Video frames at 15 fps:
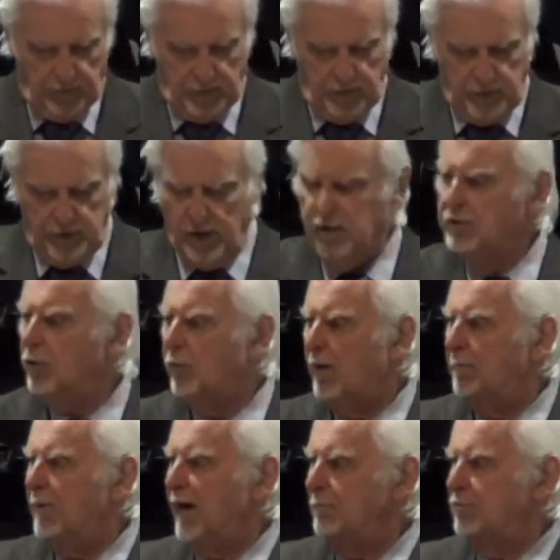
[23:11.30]
y'all know
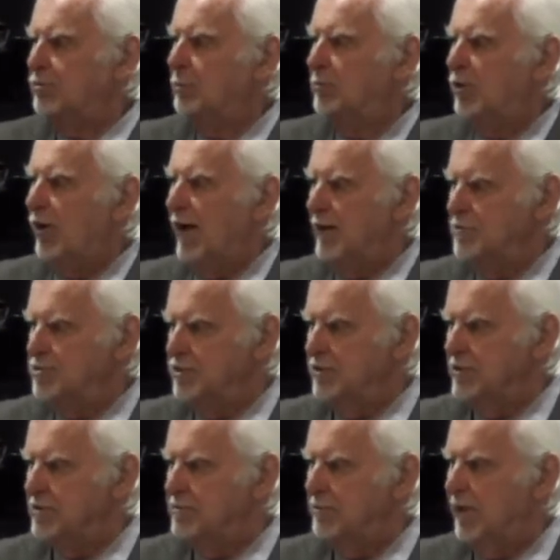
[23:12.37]
what Bible
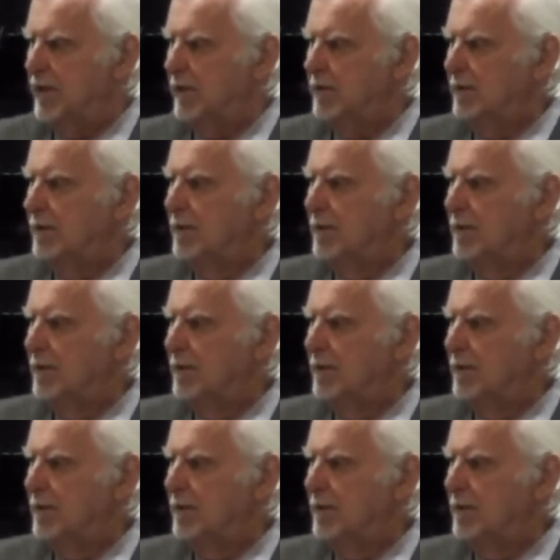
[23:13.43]
numerology is, right?